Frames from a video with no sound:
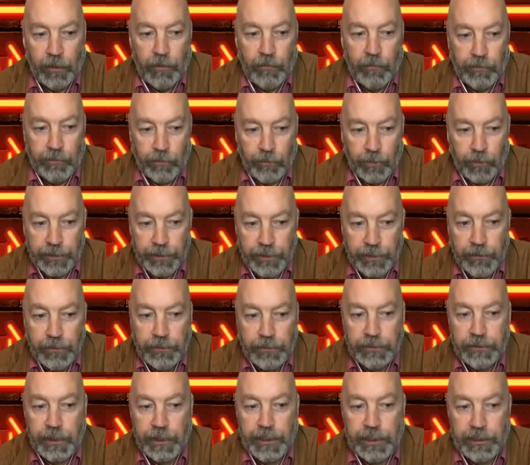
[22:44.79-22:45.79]
For what
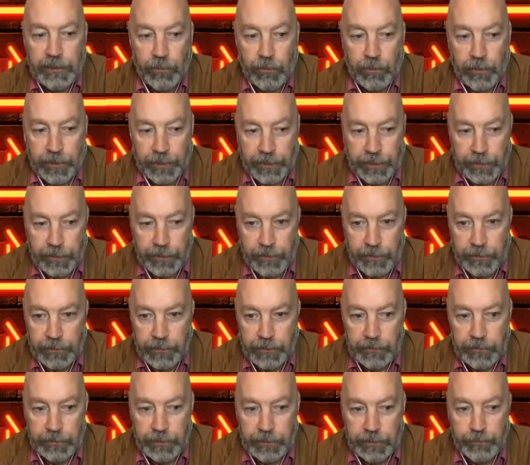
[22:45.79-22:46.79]
use case will I
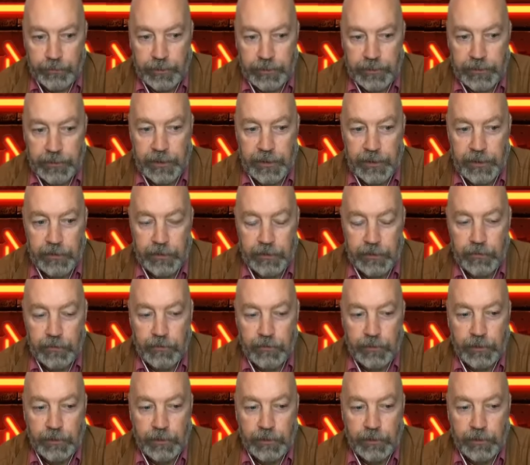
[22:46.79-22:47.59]
use this particular